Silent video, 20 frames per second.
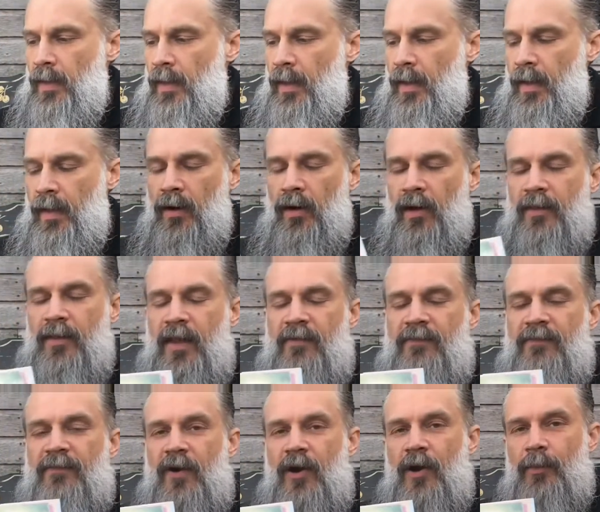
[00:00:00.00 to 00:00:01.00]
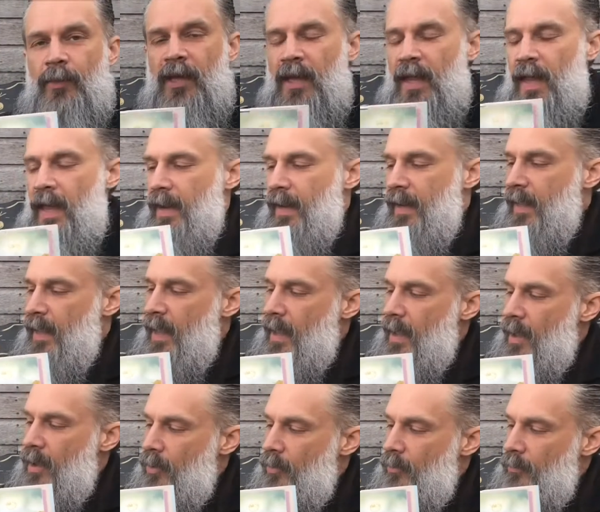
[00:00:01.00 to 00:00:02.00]
And on that farm he had a
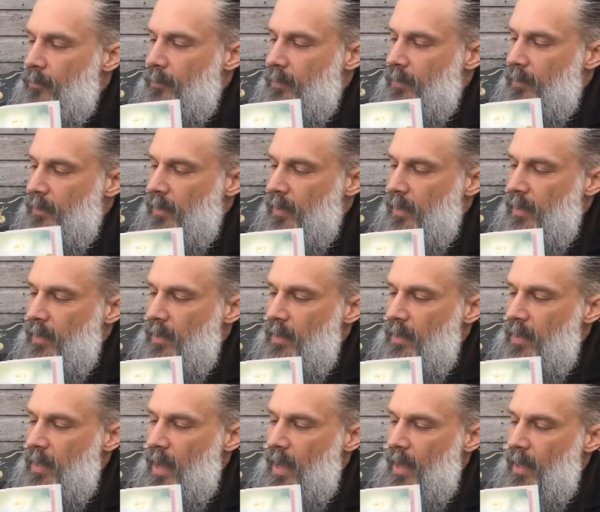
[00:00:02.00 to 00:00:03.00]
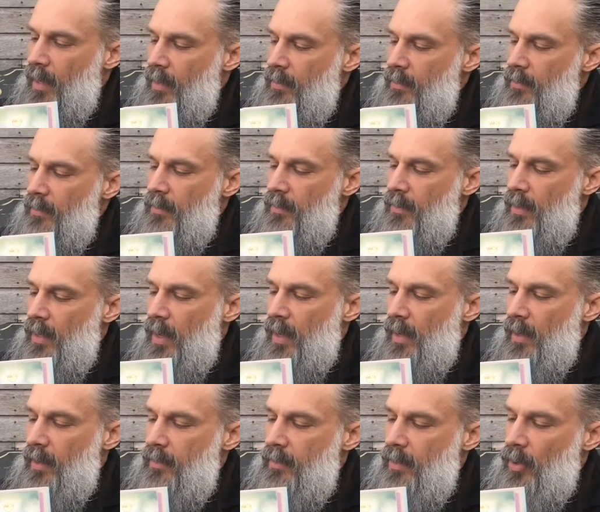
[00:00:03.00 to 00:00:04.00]
cow, E I E
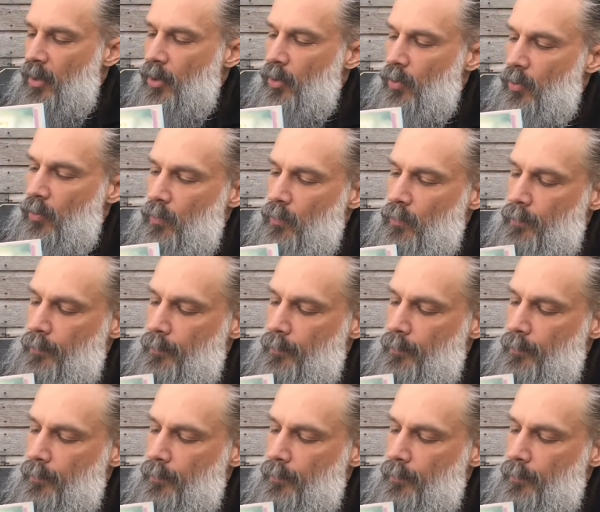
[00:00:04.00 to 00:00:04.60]
I O.